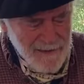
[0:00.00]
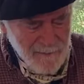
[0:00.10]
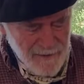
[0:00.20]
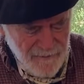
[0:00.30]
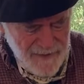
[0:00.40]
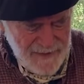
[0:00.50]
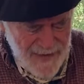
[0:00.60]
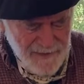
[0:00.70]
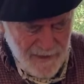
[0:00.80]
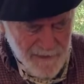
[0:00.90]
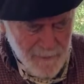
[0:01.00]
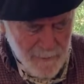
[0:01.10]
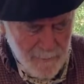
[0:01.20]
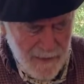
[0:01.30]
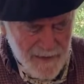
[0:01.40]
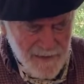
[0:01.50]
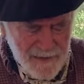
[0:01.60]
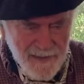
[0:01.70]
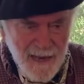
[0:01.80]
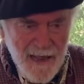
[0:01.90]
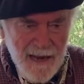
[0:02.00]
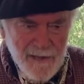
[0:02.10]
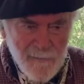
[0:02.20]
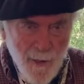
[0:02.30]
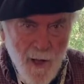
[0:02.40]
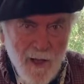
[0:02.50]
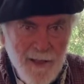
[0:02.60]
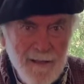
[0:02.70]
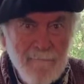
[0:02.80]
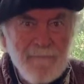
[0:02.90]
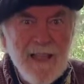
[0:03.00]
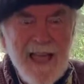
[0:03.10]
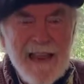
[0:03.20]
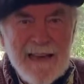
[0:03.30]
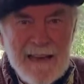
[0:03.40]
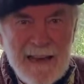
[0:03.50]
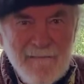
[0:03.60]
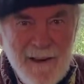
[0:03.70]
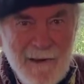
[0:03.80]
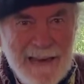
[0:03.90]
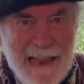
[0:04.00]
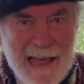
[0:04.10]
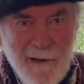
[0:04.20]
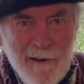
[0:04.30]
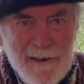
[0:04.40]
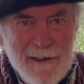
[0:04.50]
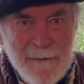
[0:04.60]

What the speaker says: was a fantastic instrument because it's small and very loud